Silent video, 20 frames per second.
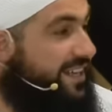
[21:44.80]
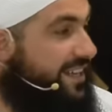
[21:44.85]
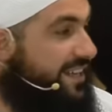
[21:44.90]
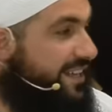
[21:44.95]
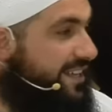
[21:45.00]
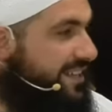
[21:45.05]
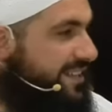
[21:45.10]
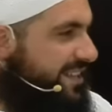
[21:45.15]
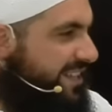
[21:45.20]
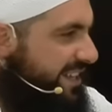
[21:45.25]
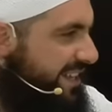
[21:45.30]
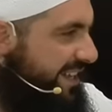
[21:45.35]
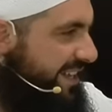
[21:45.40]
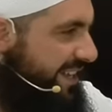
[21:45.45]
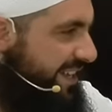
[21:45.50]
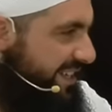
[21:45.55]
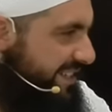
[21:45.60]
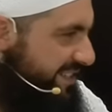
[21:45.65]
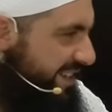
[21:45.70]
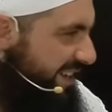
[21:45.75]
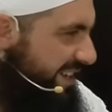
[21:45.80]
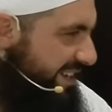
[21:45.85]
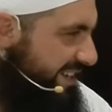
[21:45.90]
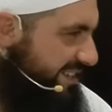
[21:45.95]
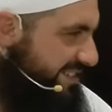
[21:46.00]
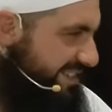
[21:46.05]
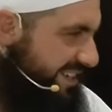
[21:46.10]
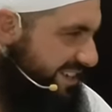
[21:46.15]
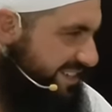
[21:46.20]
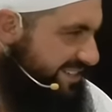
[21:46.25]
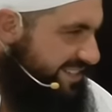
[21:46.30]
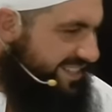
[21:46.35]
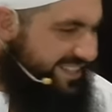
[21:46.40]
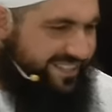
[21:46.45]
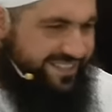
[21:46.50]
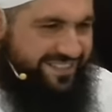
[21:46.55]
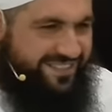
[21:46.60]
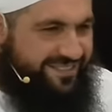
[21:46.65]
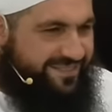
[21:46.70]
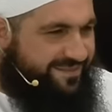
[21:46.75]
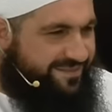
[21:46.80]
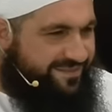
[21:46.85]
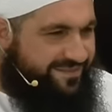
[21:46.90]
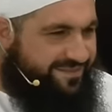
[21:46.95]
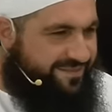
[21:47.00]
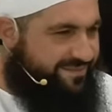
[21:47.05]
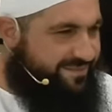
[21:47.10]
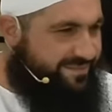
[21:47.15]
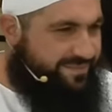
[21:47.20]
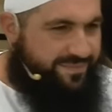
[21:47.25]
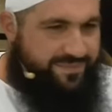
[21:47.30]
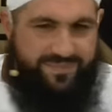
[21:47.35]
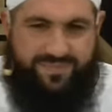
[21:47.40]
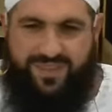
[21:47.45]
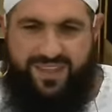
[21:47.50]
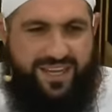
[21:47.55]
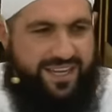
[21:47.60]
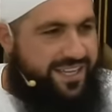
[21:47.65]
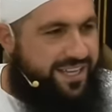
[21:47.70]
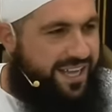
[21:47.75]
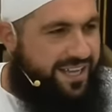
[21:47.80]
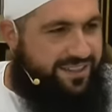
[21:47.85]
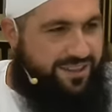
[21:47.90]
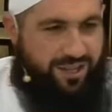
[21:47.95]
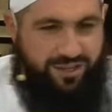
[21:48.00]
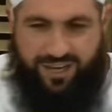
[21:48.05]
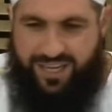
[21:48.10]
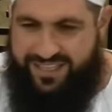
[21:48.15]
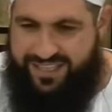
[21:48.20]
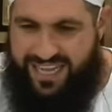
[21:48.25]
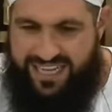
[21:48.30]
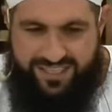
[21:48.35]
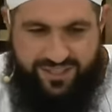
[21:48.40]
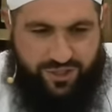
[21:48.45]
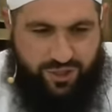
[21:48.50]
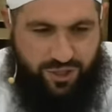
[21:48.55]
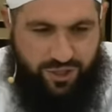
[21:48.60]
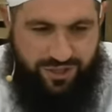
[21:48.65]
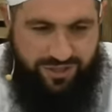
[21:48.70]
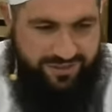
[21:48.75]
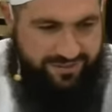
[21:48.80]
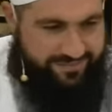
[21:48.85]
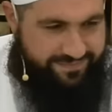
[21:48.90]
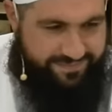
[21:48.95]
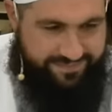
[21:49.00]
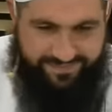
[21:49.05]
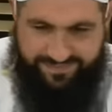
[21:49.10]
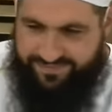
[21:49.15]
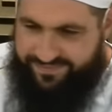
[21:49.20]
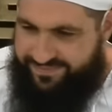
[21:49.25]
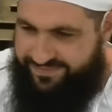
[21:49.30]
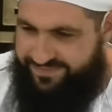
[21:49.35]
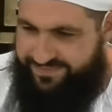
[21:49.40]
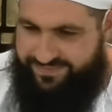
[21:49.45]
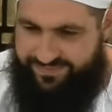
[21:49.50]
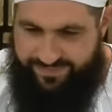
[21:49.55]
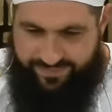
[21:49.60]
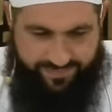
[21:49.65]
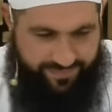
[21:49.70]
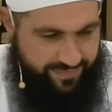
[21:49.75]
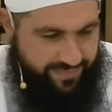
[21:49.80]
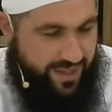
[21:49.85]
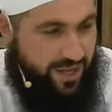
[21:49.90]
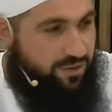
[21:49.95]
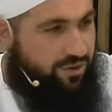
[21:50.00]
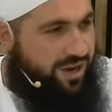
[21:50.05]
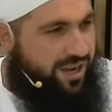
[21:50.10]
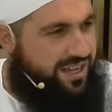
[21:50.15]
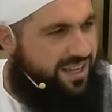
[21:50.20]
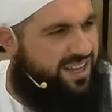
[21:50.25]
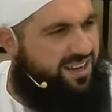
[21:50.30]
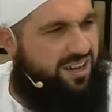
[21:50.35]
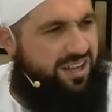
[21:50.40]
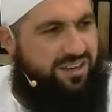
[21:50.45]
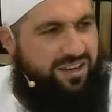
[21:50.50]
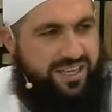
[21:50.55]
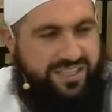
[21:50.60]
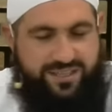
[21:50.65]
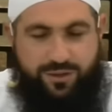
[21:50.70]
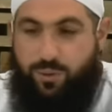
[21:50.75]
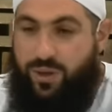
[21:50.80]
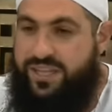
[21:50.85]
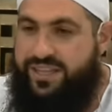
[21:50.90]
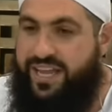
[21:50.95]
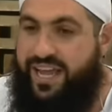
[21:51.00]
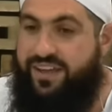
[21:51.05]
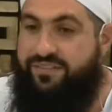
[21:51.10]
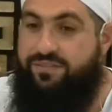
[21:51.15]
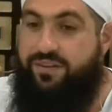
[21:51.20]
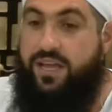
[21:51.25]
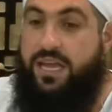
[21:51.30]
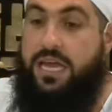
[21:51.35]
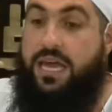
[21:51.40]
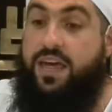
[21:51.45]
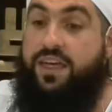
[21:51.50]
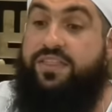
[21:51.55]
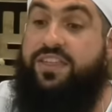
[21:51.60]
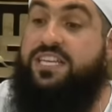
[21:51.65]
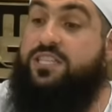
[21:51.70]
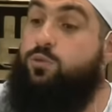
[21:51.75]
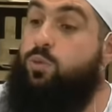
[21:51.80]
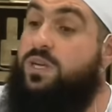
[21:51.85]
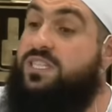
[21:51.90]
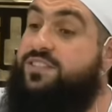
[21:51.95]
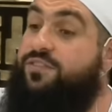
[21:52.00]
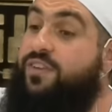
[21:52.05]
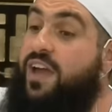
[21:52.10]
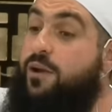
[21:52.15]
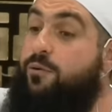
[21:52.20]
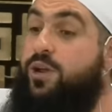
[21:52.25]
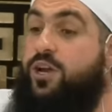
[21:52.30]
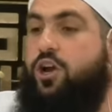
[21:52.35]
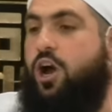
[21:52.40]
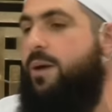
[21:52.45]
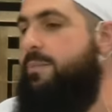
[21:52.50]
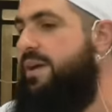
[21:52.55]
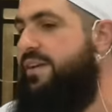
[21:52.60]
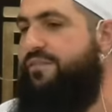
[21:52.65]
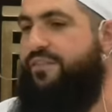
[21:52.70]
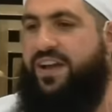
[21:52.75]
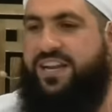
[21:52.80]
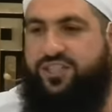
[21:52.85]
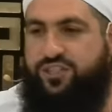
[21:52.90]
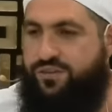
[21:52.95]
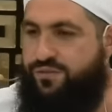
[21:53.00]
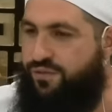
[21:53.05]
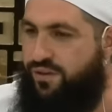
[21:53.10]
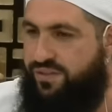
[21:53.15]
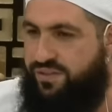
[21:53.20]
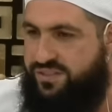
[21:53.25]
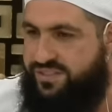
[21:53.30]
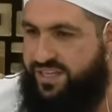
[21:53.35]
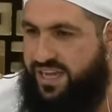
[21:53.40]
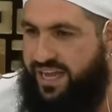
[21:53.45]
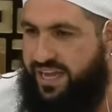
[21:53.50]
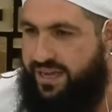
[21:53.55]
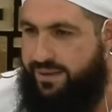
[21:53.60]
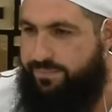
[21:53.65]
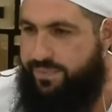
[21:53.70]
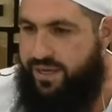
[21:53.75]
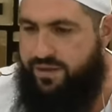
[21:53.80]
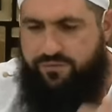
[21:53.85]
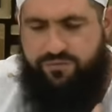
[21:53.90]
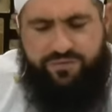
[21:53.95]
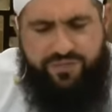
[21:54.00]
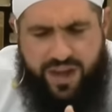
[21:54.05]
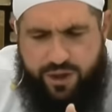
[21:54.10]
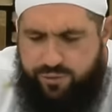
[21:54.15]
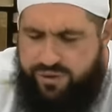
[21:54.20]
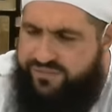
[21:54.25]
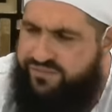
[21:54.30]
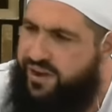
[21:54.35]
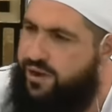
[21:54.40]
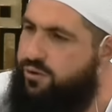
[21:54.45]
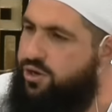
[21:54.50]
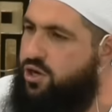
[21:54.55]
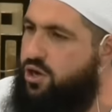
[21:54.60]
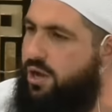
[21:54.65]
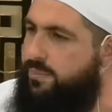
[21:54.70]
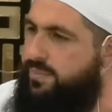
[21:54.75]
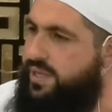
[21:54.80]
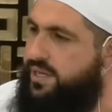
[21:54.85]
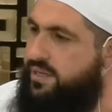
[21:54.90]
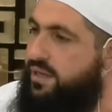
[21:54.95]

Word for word: The uh, izar, izar is it? Yeah, th like that skirt. Right? Yeah, like, like the one they have. This was very common fashion for the Sahaba. Very, very common.